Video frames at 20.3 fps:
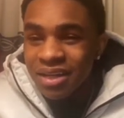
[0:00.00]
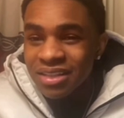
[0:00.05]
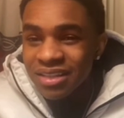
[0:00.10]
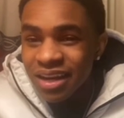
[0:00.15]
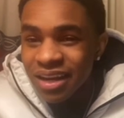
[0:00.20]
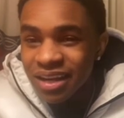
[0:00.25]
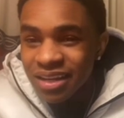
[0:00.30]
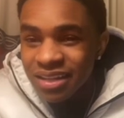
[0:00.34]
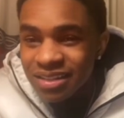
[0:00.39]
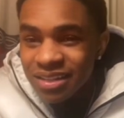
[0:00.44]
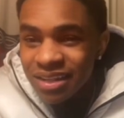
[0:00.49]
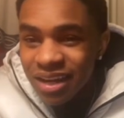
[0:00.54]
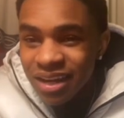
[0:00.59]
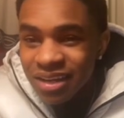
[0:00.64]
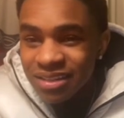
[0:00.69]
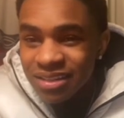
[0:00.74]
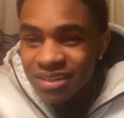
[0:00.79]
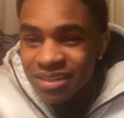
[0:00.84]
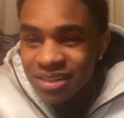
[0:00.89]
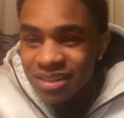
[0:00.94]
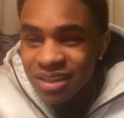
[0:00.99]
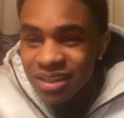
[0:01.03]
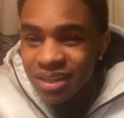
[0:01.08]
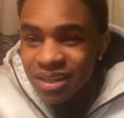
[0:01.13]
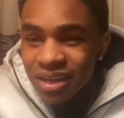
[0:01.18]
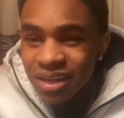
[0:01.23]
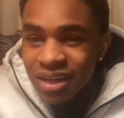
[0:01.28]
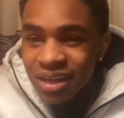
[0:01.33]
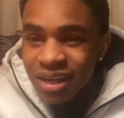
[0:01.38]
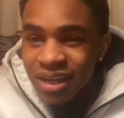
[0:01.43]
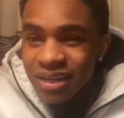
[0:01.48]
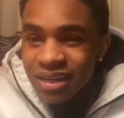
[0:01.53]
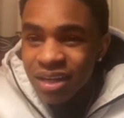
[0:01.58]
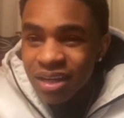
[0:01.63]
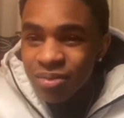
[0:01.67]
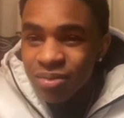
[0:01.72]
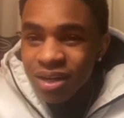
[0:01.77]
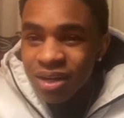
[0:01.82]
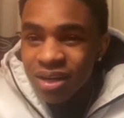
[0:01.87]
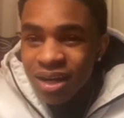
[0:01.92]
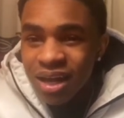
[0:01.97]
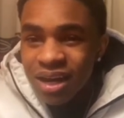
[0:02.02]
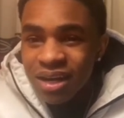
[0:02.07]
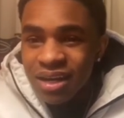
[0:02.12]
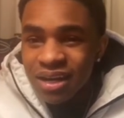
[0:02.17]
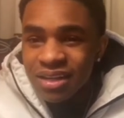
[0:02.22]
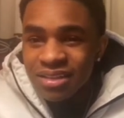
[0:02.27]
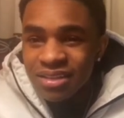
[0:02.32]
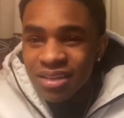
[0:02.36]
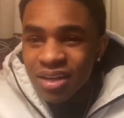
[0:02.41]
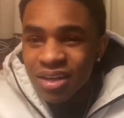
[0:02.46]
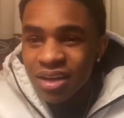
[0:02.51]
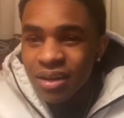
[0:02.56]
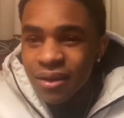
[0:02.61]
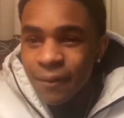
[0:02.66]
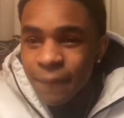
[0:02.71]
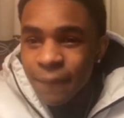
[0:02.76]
chain snatched and shit. Like that's what a lot of niggas thought.